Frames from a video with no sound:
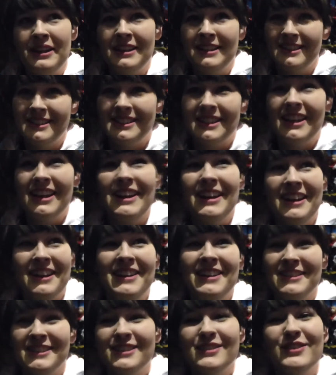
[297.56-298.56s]
bit exciting
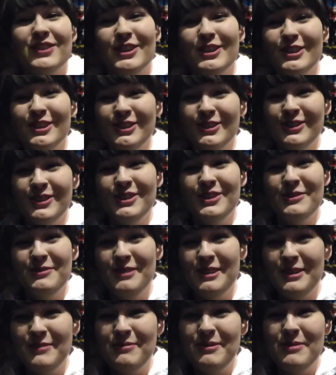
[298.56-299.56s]
because I've heard stories from a
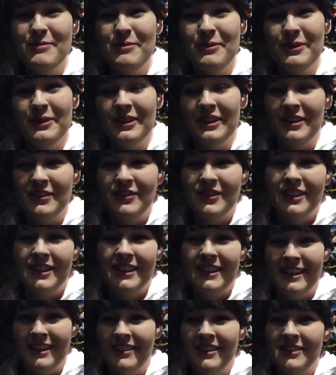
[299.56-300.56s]
lot of people, and I feel
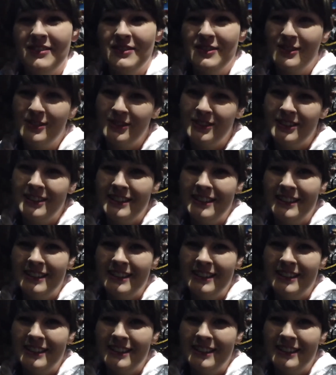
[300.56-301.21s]
like now I have a story.